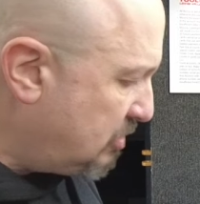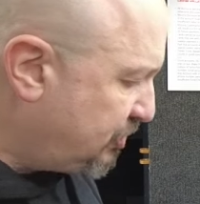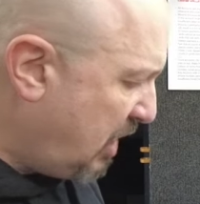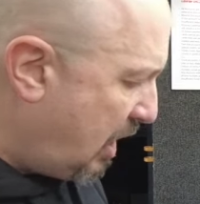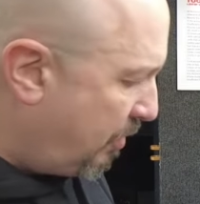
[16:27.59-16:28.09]

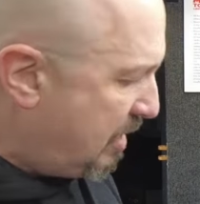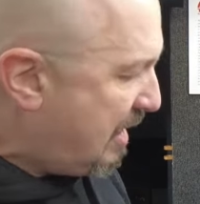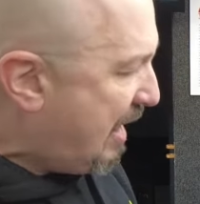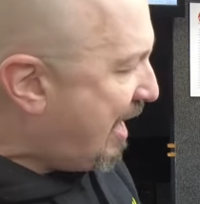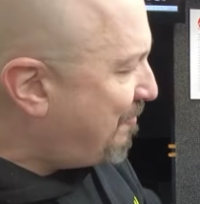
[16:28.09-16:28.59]
So
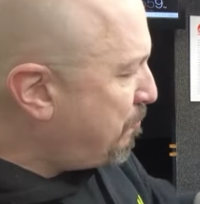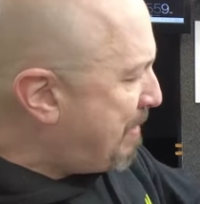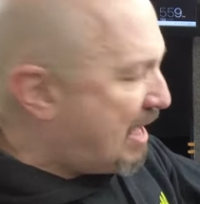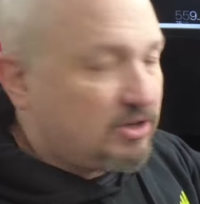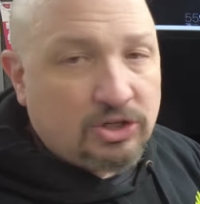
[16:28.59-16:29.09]
half a
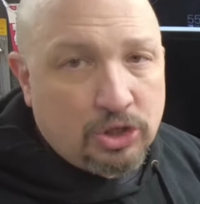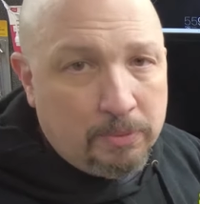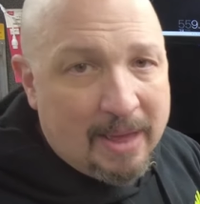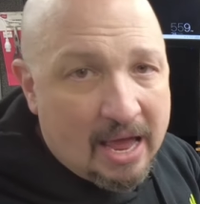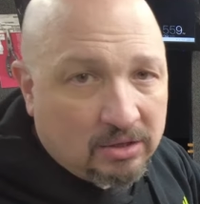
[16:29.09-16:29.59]
pound to
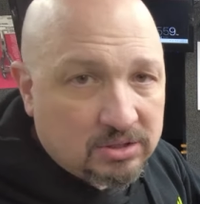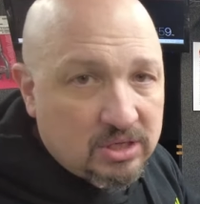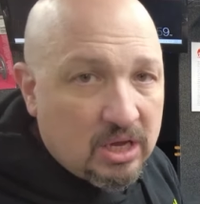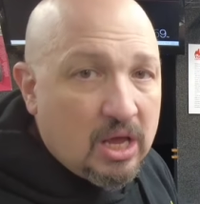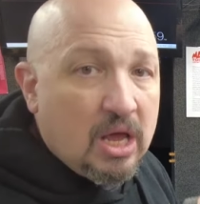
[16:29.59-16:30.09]
two pounds.
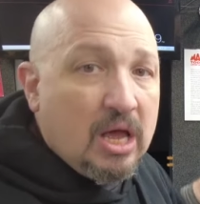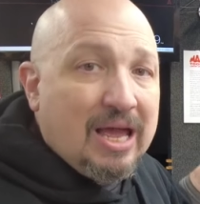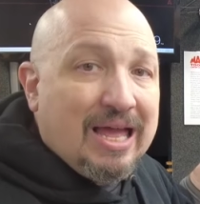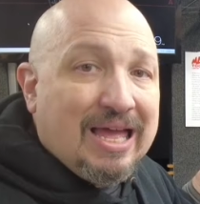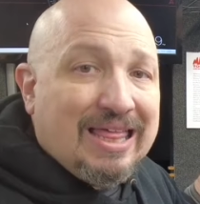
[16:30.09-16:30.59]

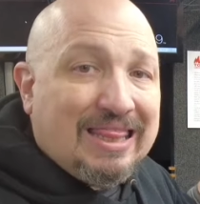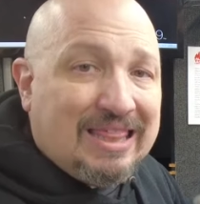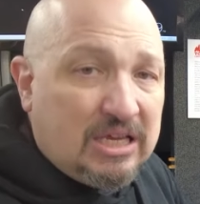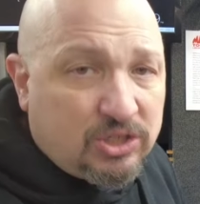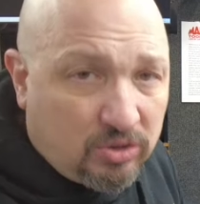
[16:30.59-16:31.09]

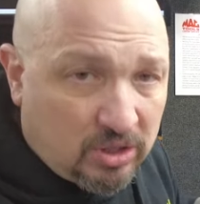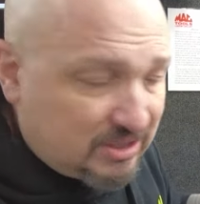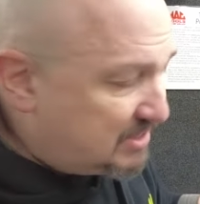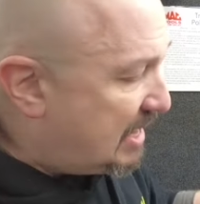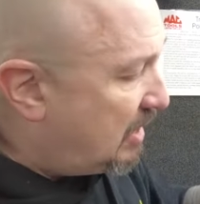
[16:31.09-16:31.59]
These are on
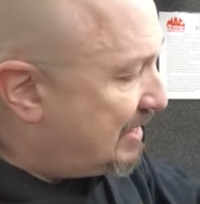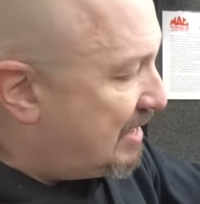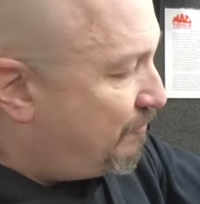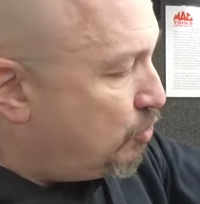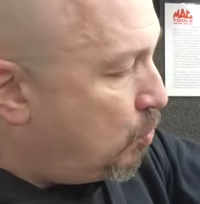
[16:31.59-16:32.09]
sale
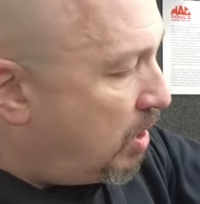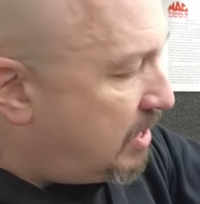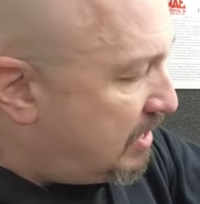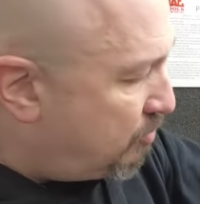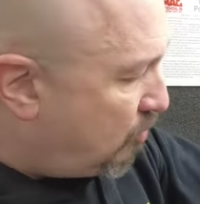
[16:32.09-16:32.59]
if you want
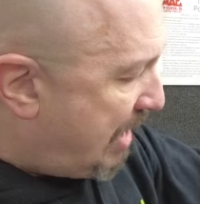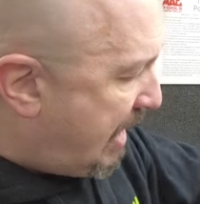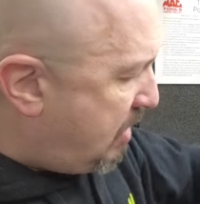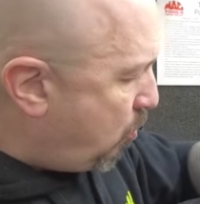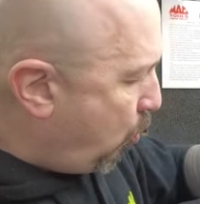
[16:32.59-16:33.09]
it in
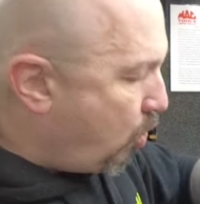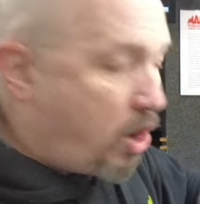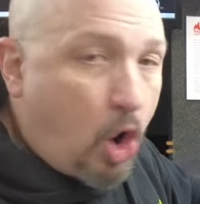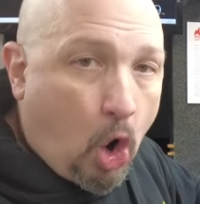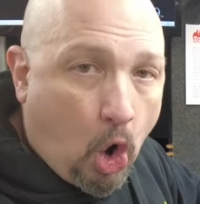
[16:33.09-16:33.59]
red or
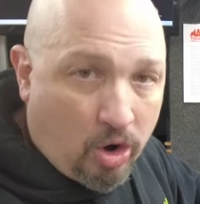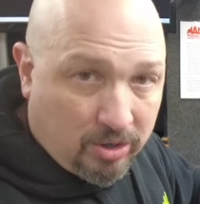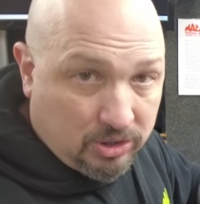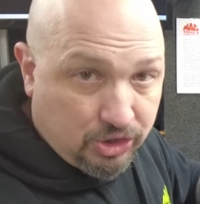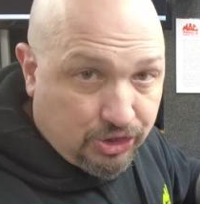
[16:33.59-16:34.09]
in
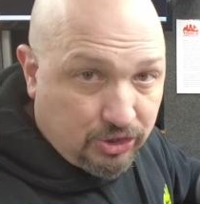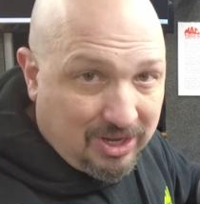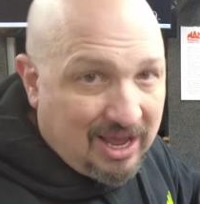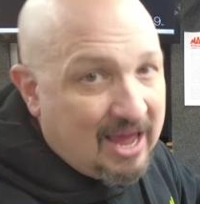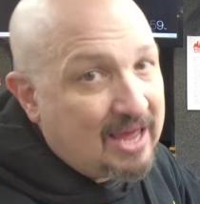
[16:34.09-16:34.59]
orange,
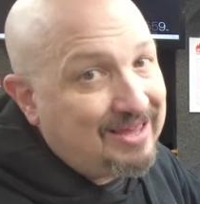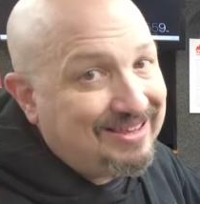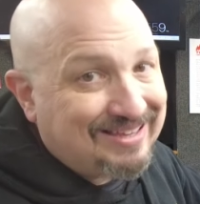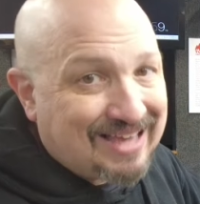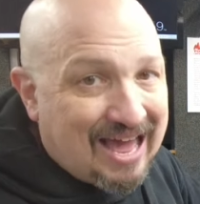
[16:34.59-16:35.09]
okay?
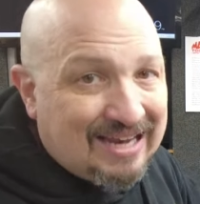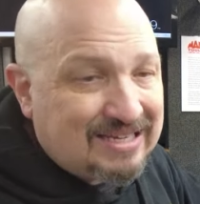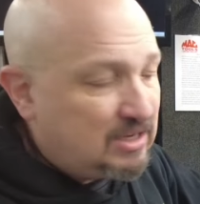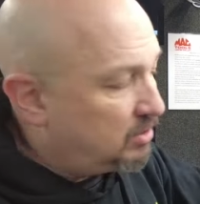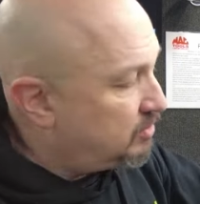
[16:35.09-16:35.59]
Got a
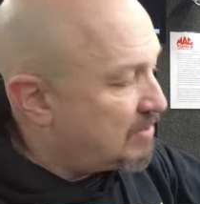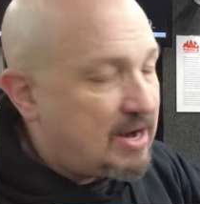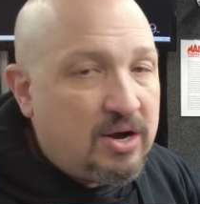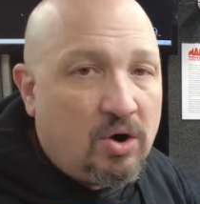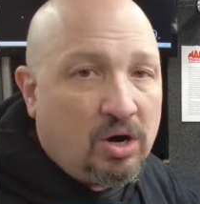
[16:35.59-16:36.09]
deal on red
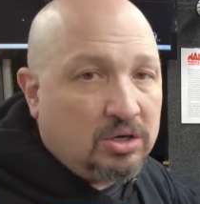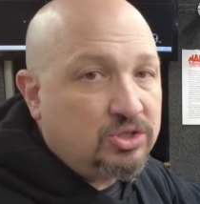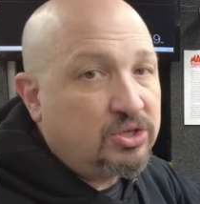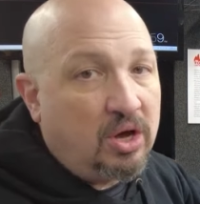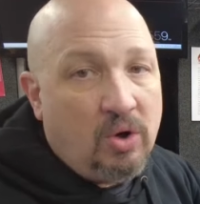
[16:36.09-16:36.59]
and orange,
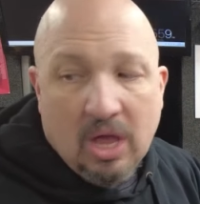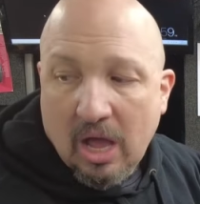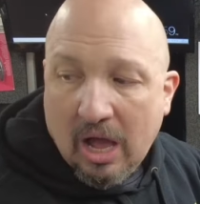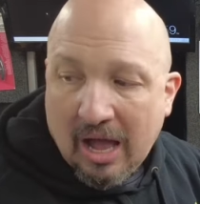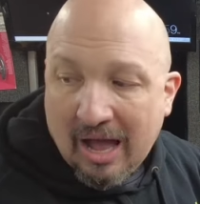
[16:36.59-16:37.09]
so
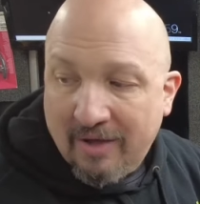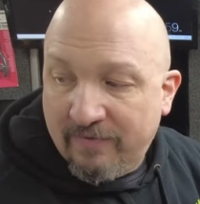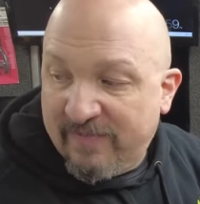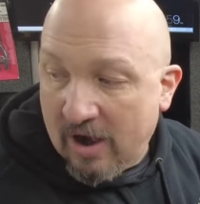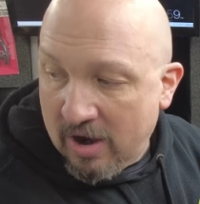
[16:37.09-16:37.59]
uh,
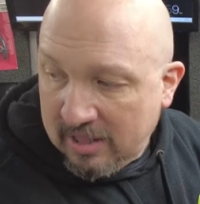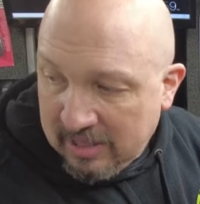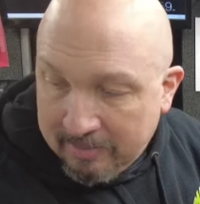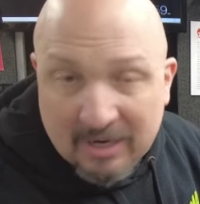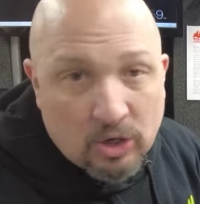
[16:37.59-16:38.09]
very
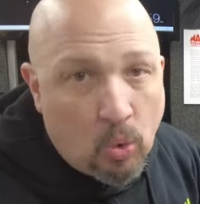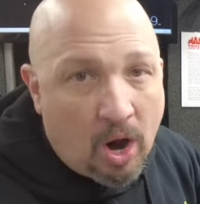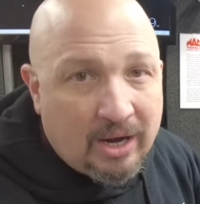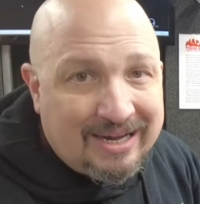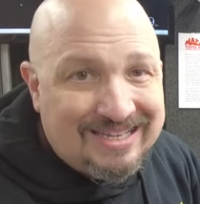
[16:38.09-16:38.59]
limited
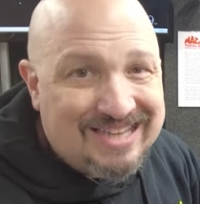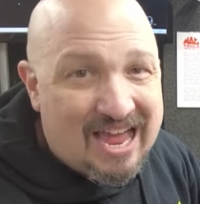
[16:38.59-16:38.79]
quantities.